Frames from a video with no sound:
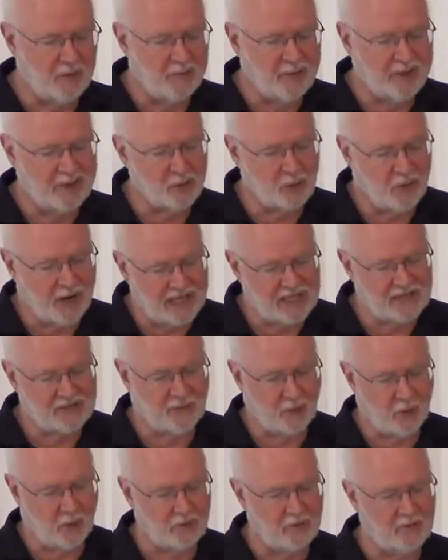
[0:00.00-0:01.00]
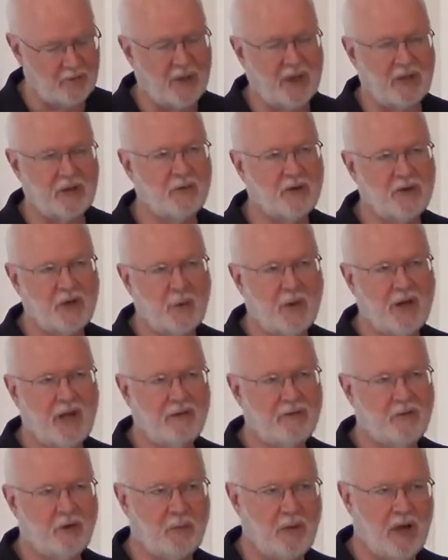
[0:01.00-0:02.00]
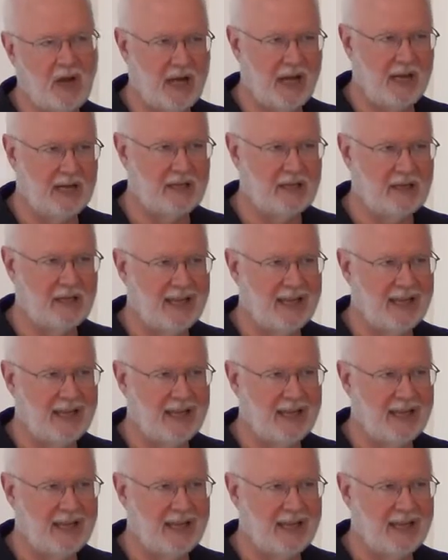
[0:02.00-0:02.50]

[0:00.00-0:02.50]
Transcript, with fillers: but be transformed by the renewing of your mind.